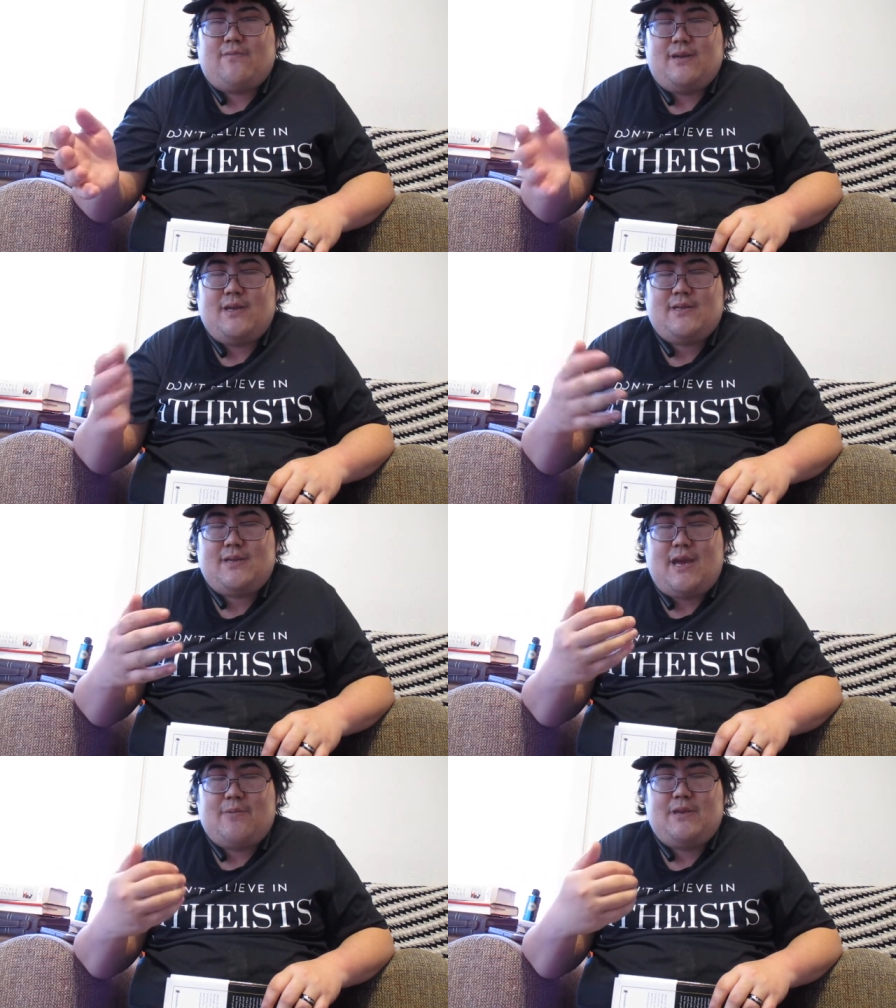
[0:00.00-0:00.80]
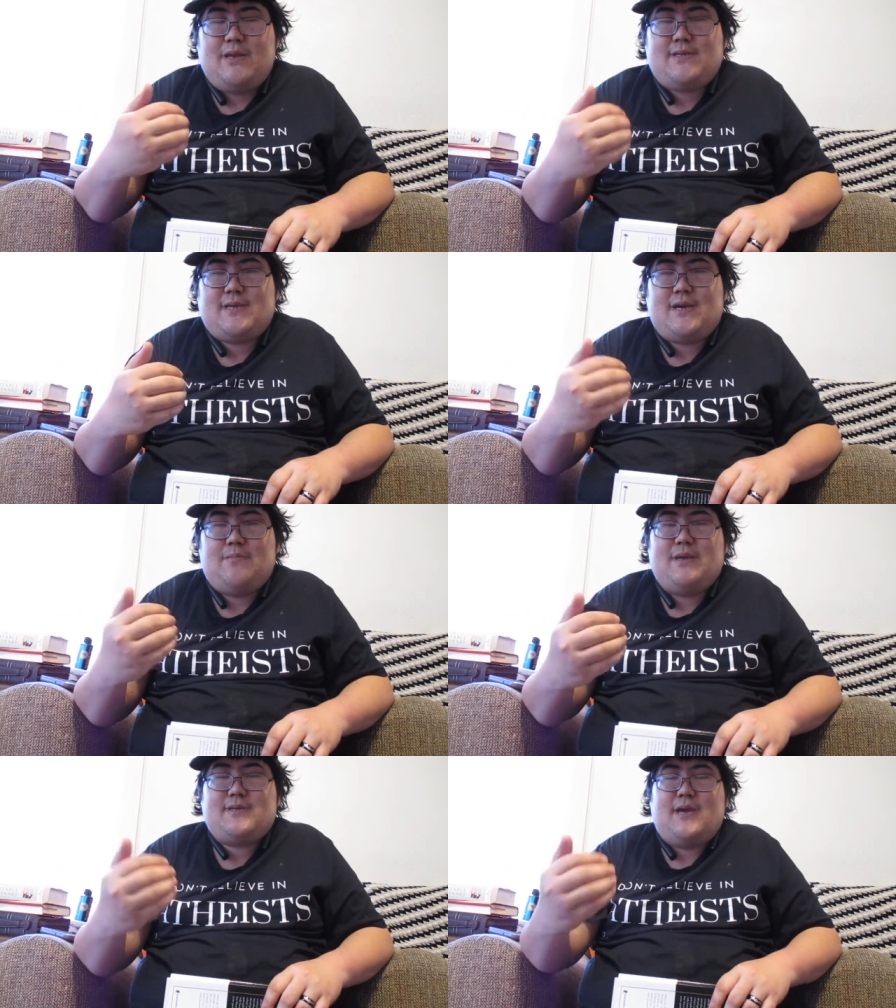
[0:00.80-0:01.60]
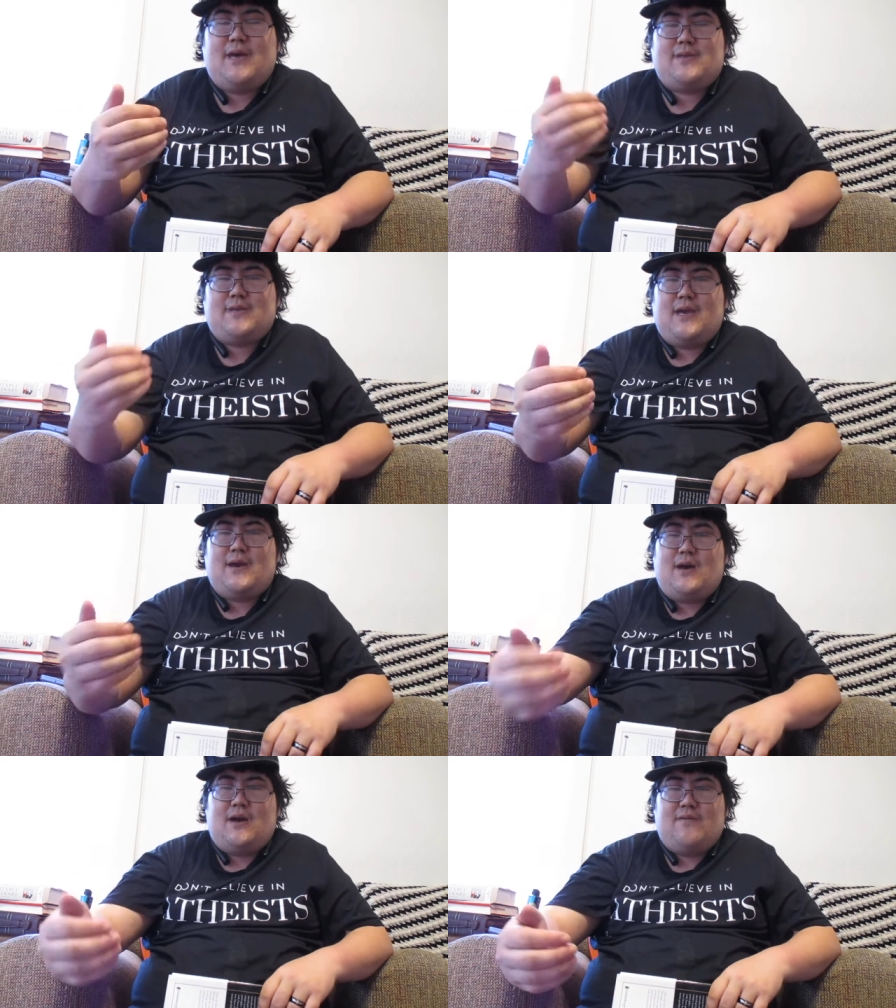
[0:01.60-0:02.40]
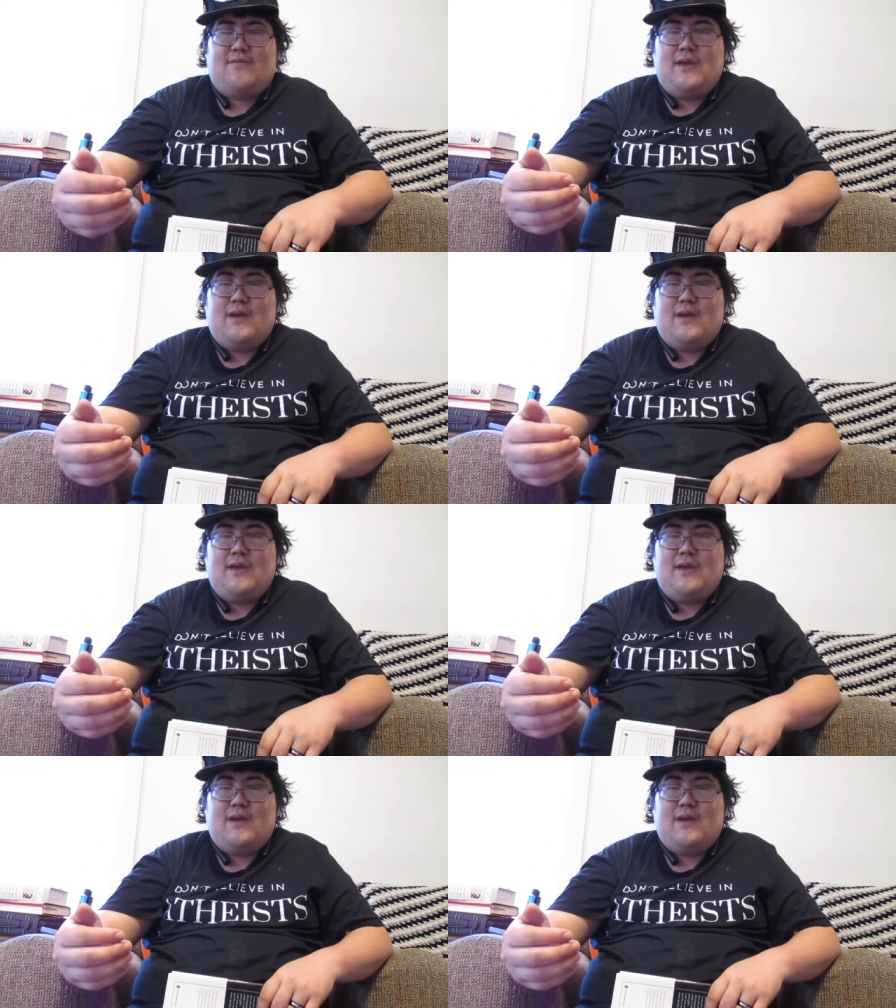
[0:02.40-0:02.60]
We need to take a mental health day off